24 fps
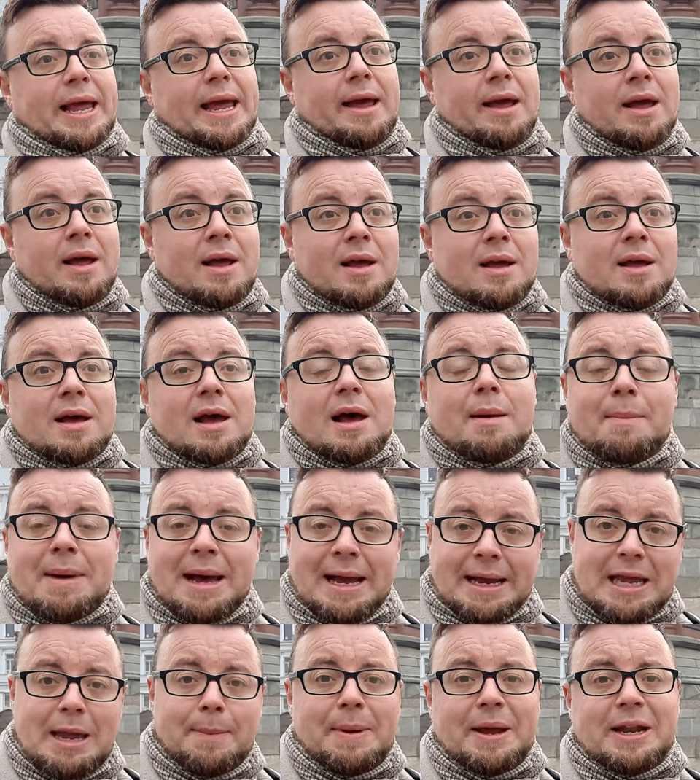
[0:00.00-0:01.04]
it a
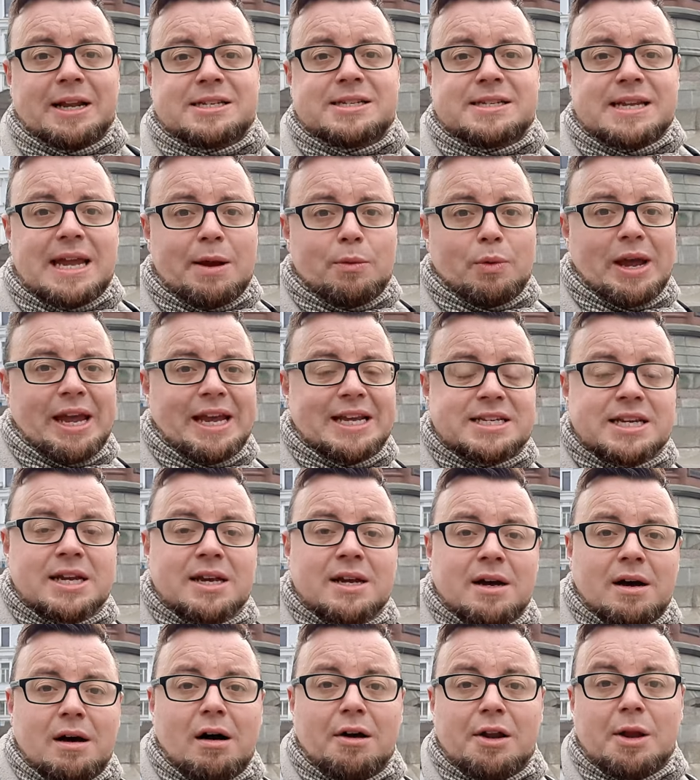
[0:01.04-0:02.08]
manky bit of seaweed
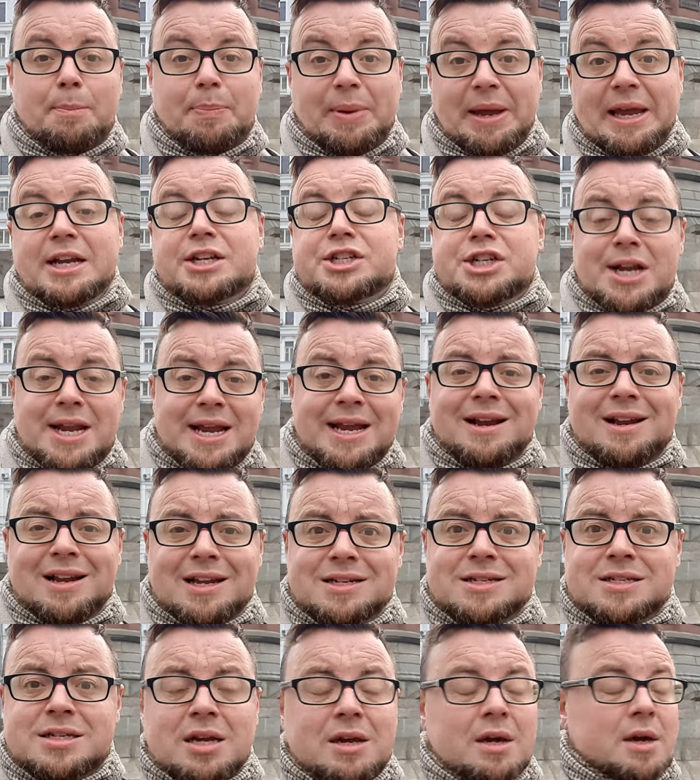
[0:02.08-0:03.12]
on a beach in
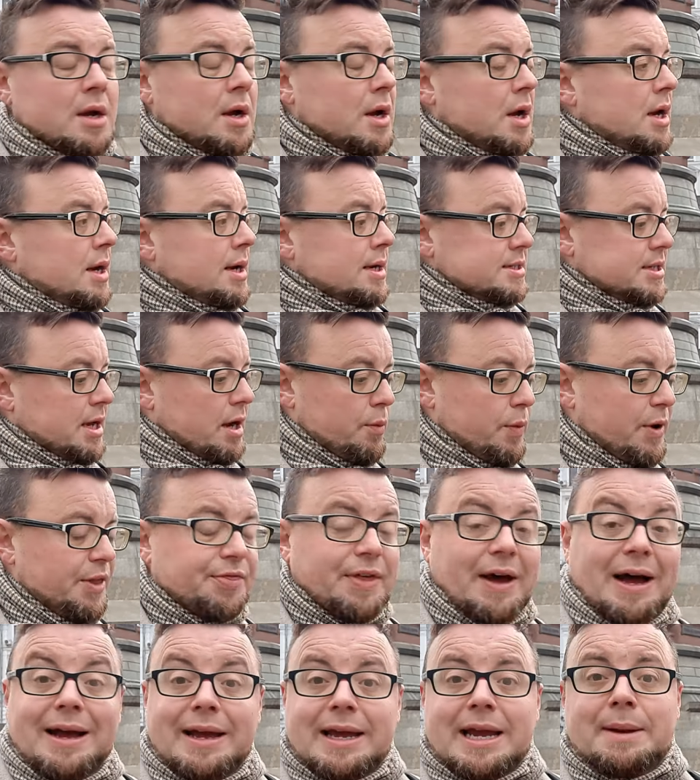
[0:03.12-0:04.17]
England. So with
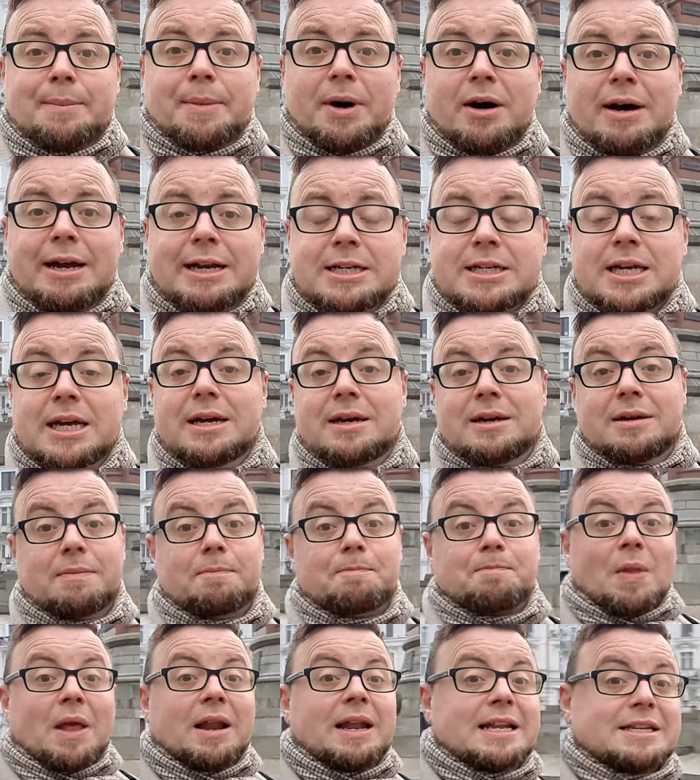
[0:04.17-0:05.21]
that in mind,
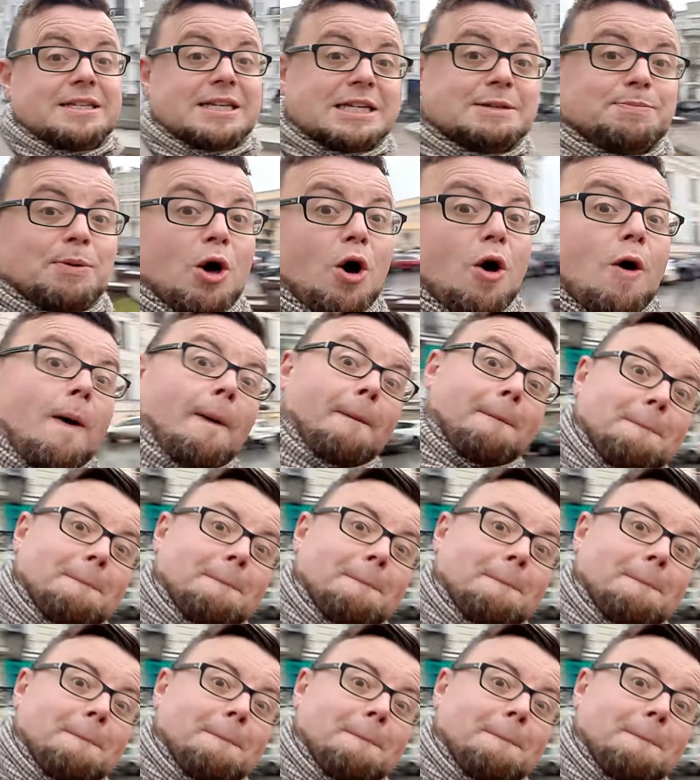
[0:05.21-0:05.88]
let's explore.